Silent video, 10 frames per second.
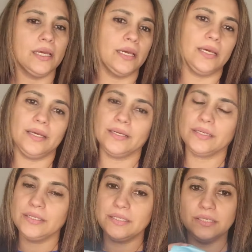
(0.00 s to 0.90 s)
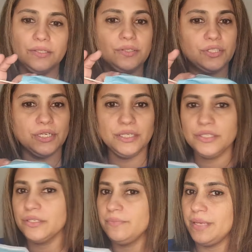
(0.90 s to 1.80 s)
Continue to
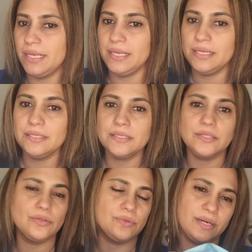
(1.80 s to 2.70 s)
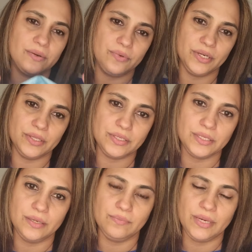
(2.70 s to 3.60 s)
change the mask. Do not wear the
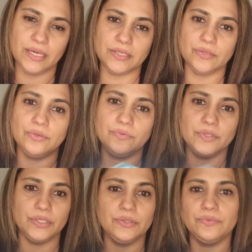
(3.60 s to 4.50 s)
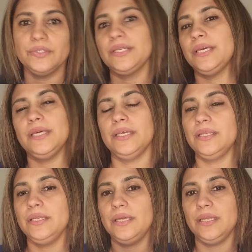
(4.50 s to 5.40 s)
same mask over and over
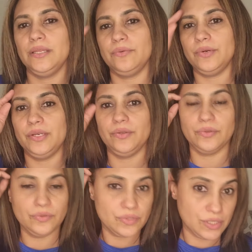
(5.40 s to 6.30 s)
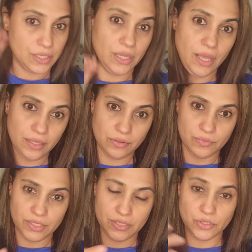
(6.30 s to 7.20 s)
again. And when you use the cloth
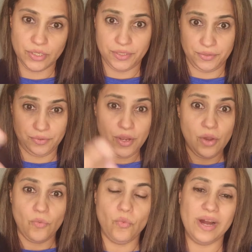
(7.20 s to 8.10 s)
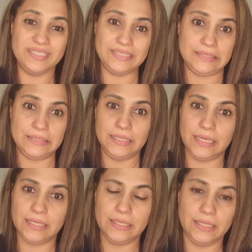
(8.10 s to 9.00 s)
ones, try to wash it
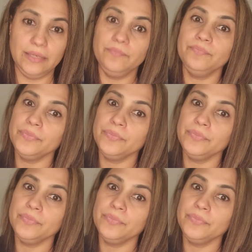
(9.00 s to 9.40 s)
daily